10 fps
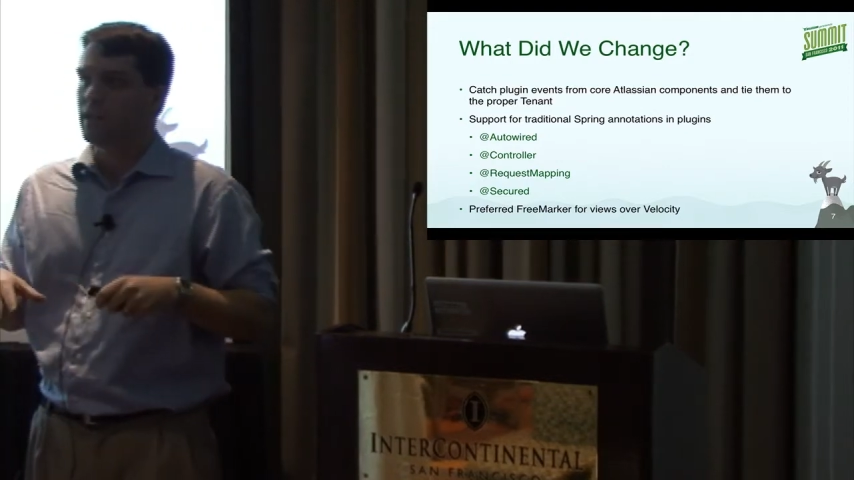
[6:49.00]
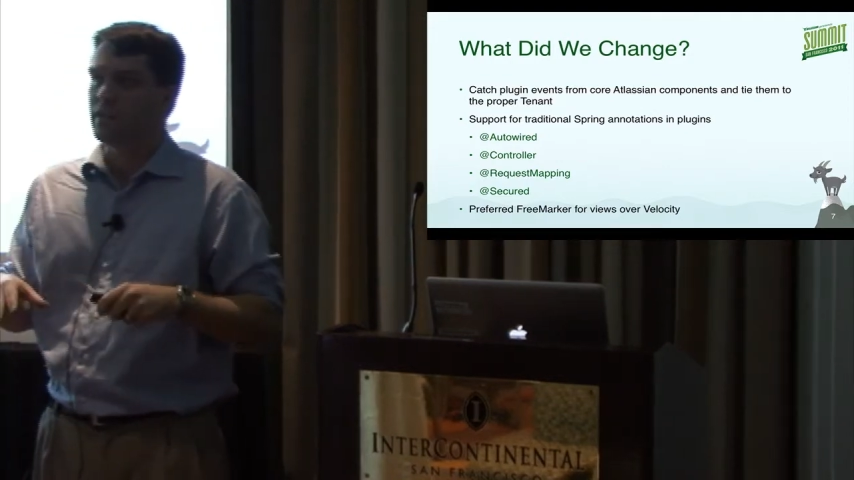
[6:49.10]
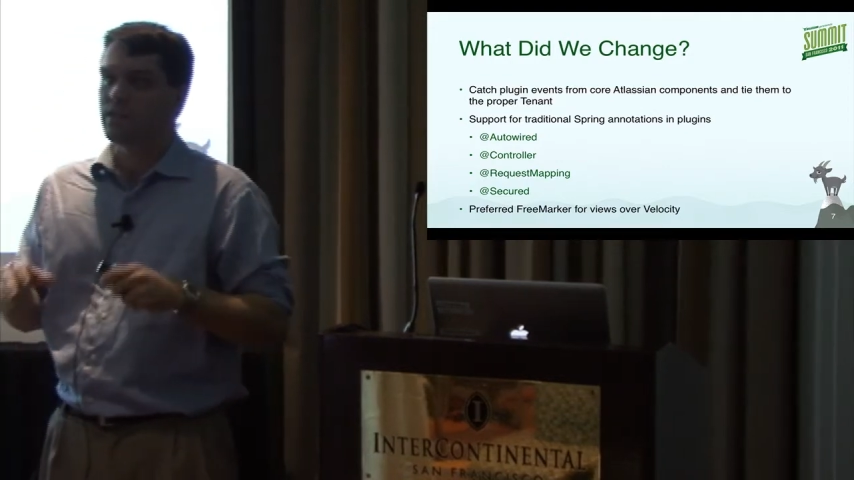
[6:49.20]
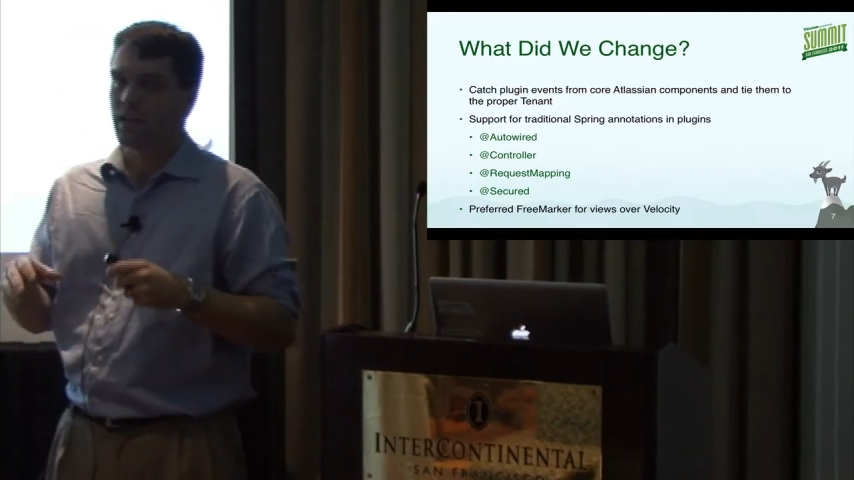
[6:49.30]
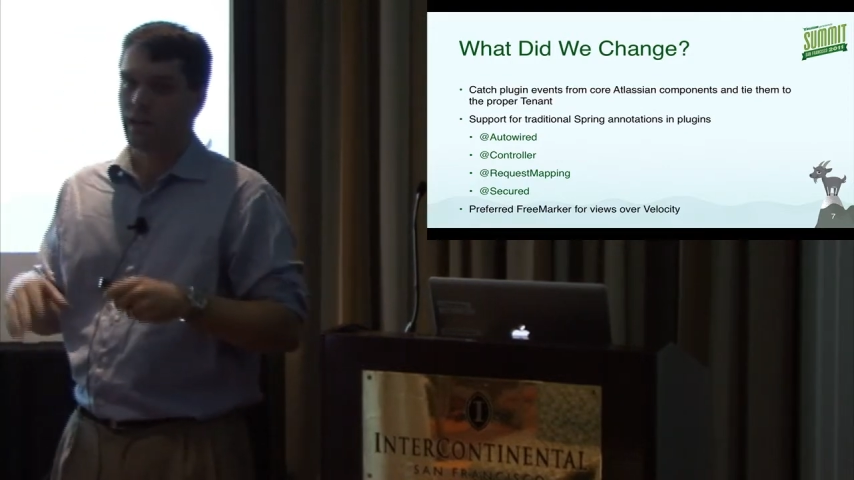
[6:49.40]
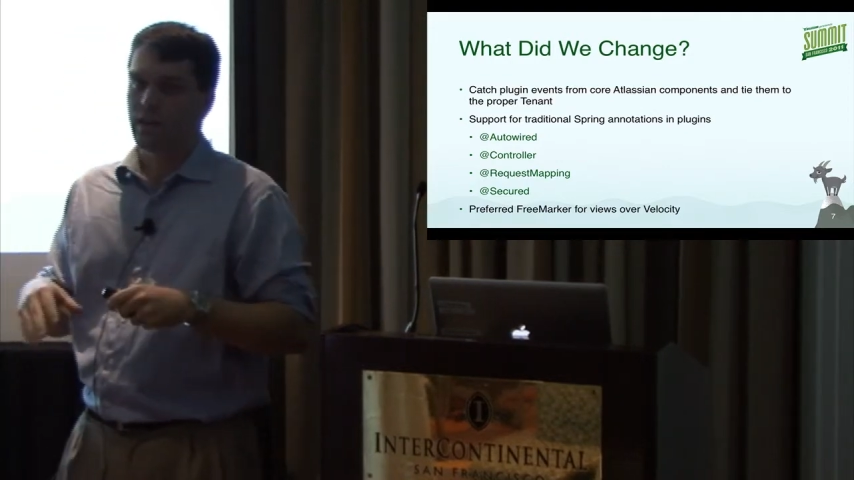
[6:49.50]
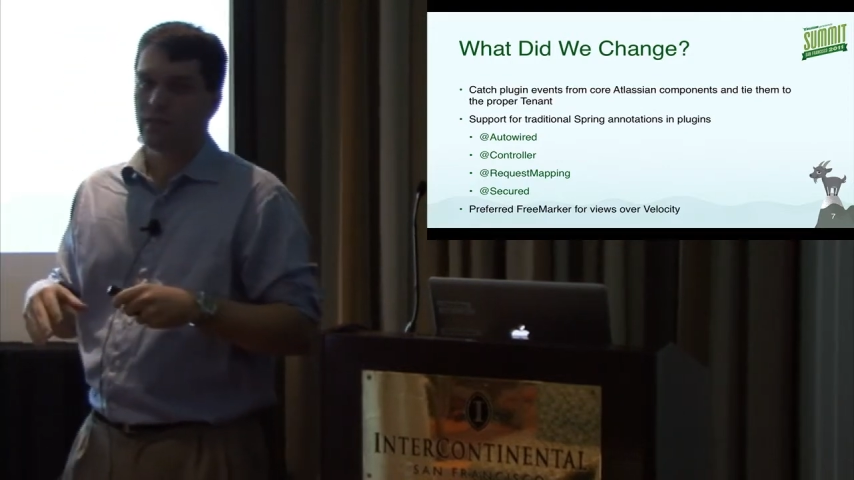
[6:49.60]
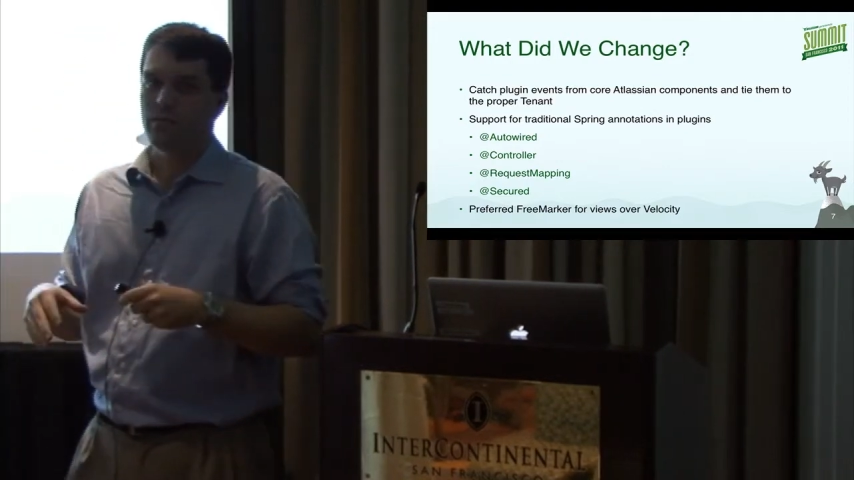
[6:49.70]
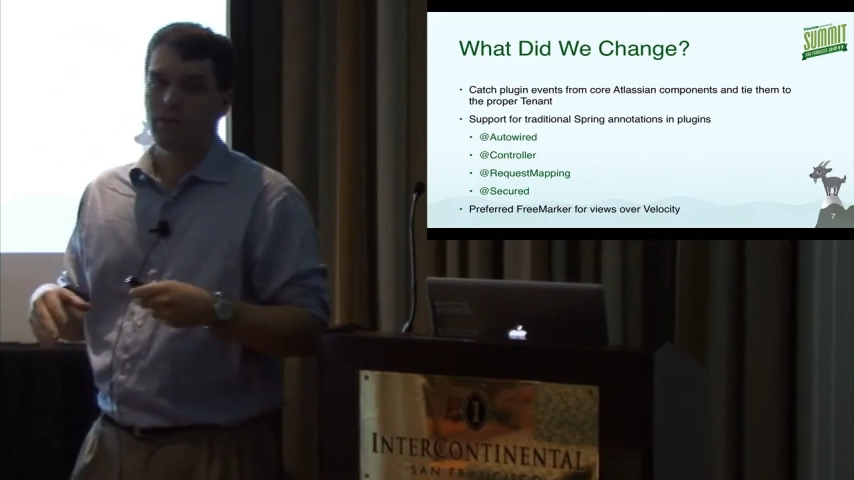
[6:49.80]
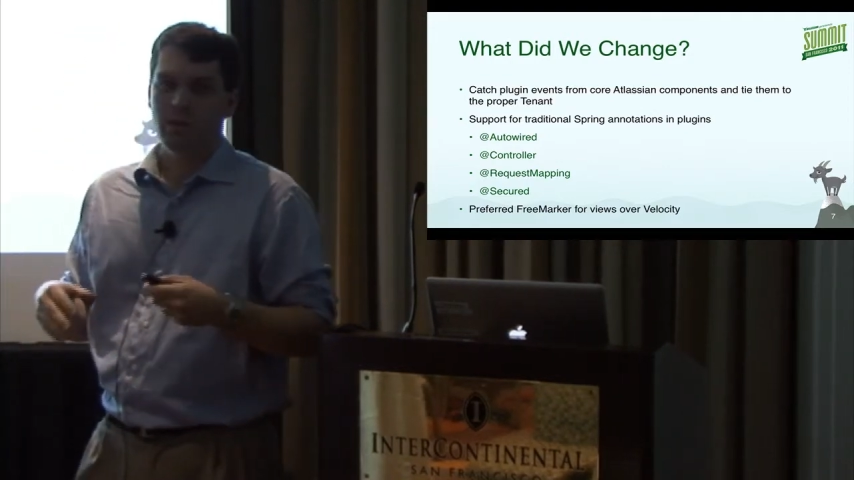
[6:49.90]
inside
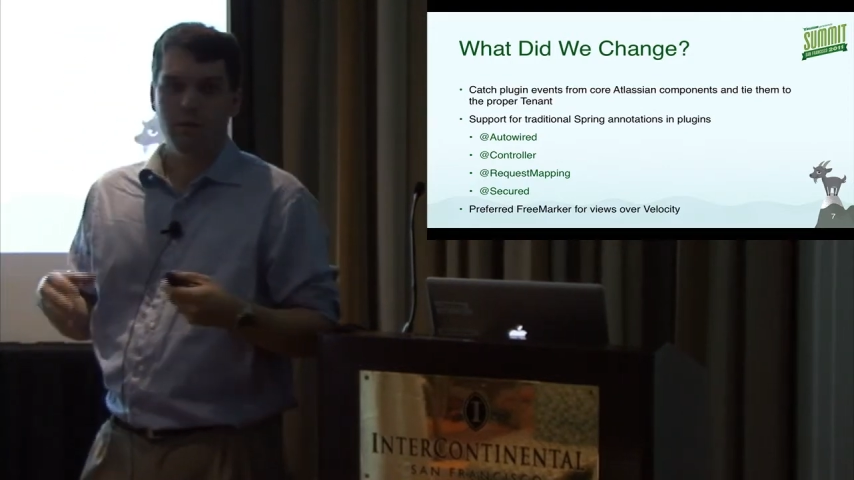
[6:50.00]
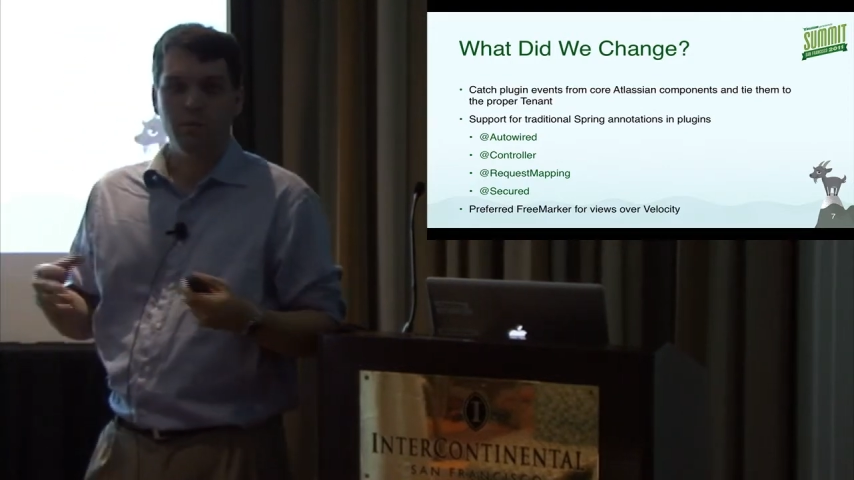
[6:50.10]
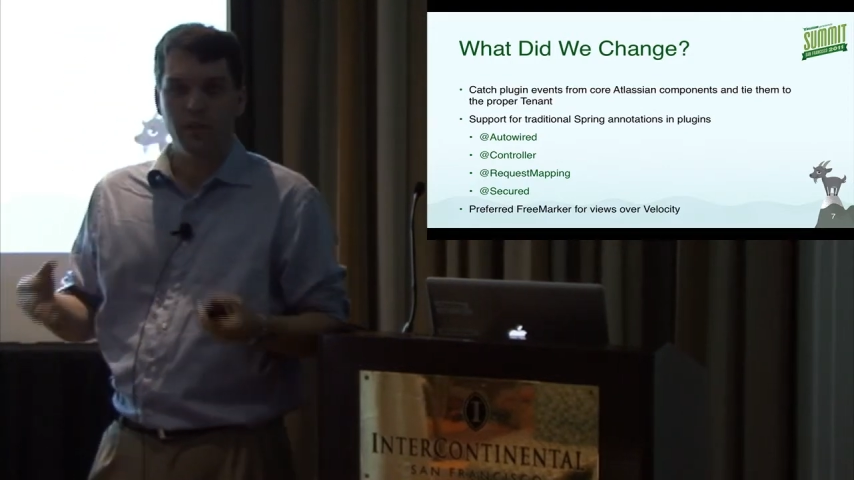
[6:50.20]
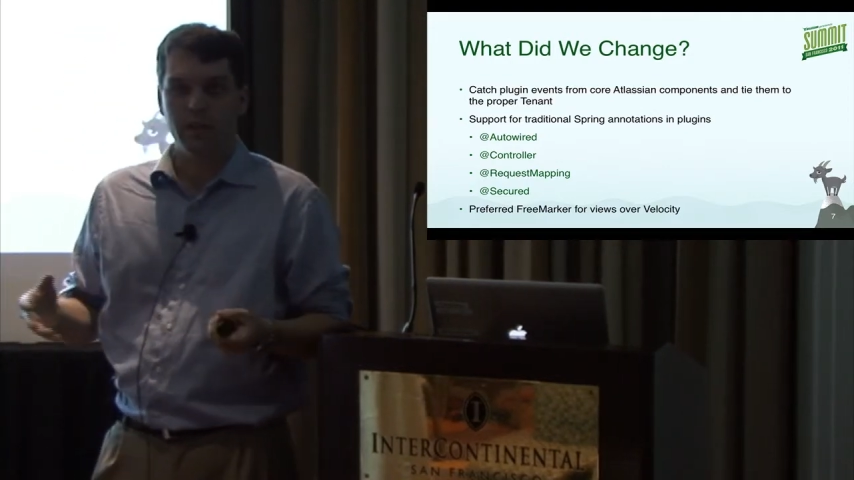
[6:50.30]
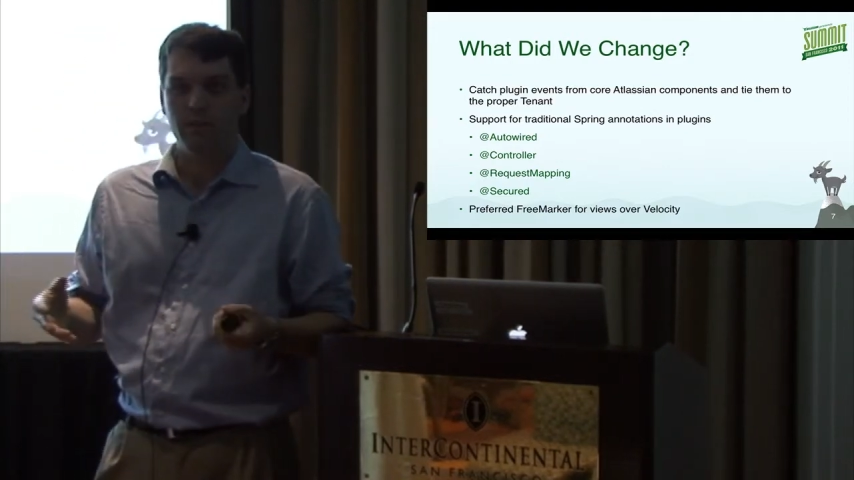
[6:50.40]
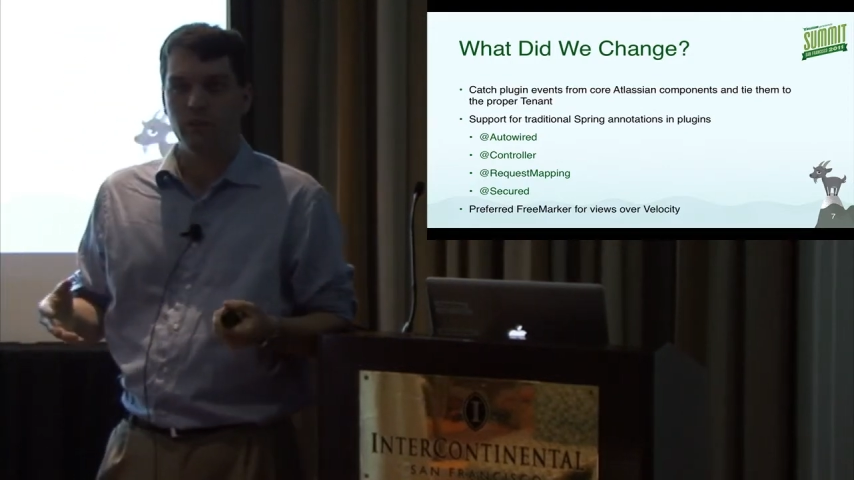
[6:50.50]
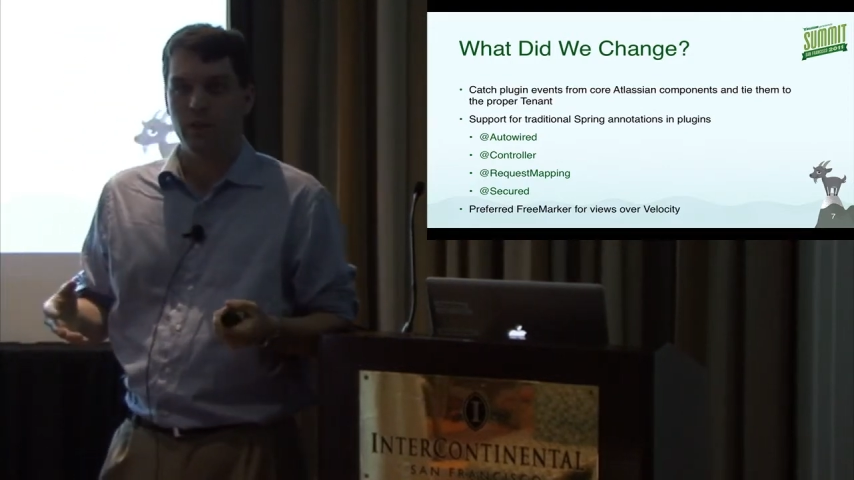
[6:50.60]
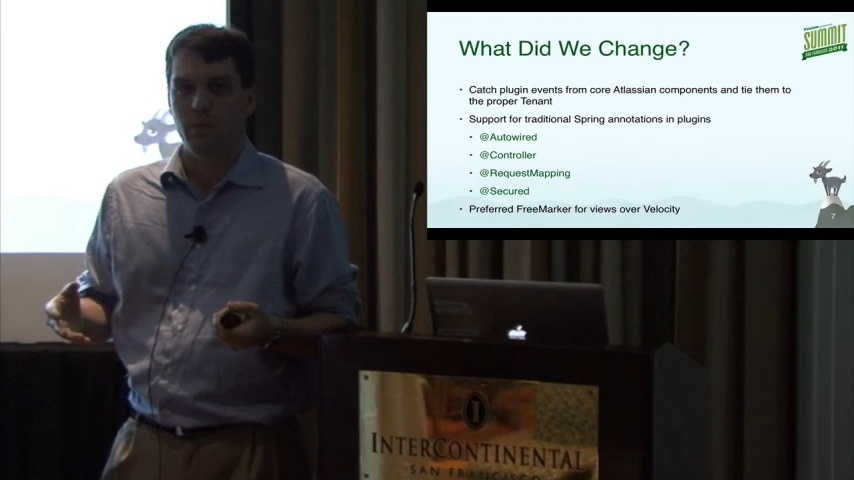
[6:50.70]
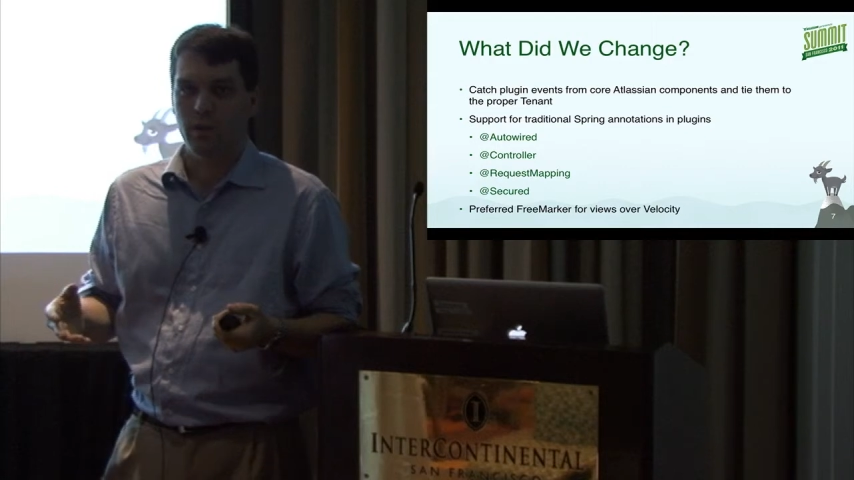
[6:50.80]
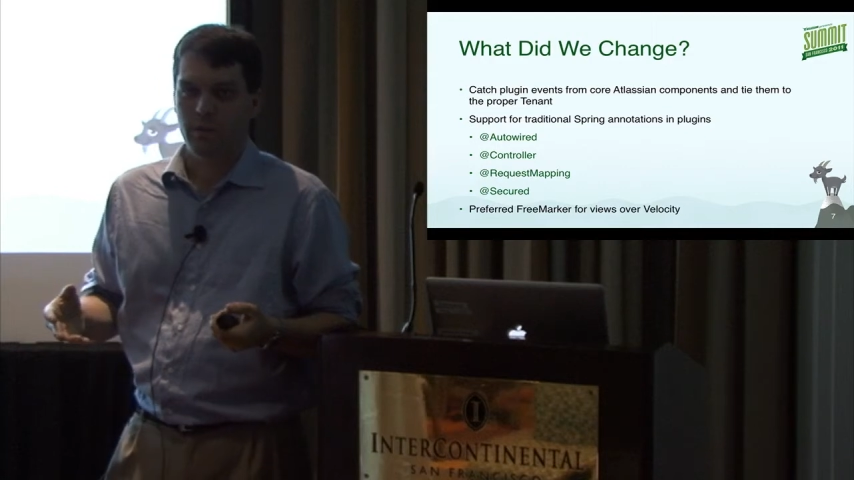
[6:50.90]
of the plugin
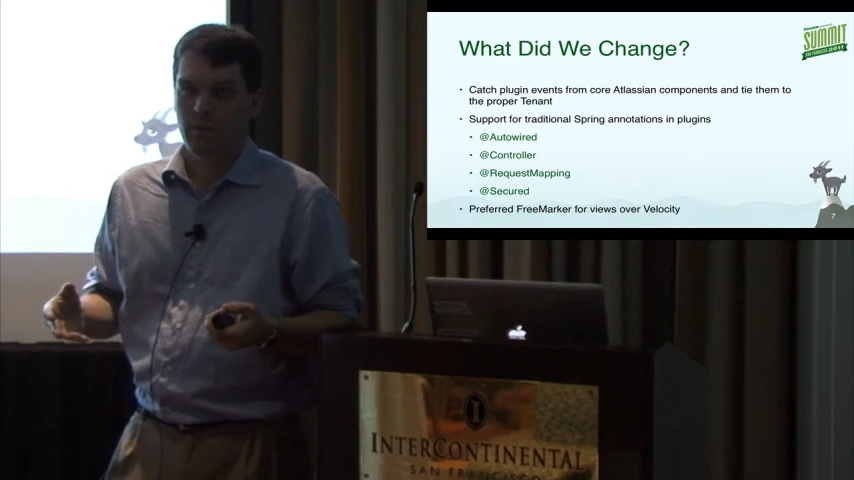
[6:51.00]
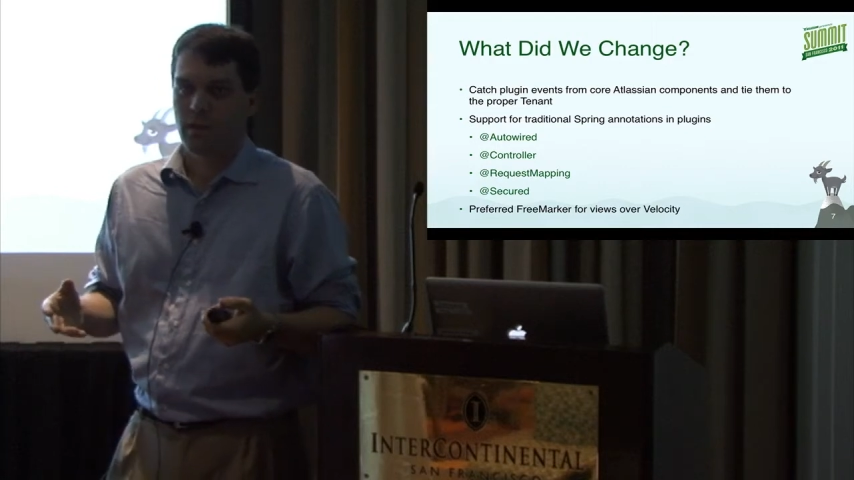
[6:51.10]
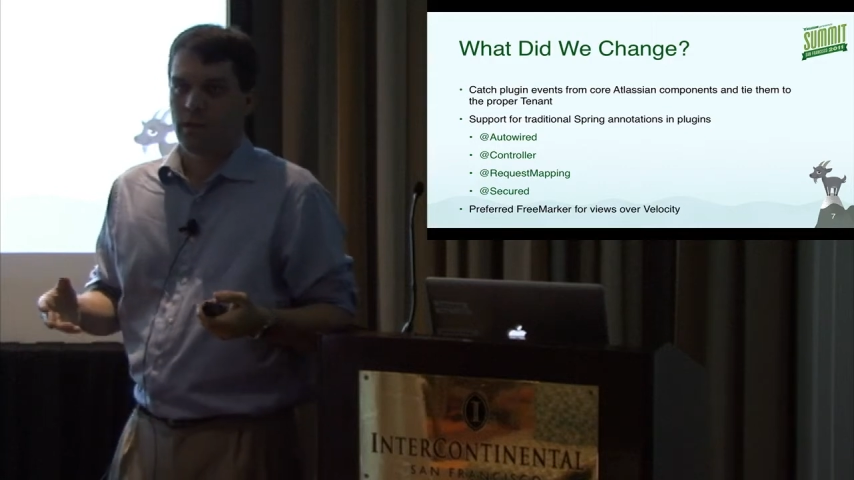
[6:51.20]
framework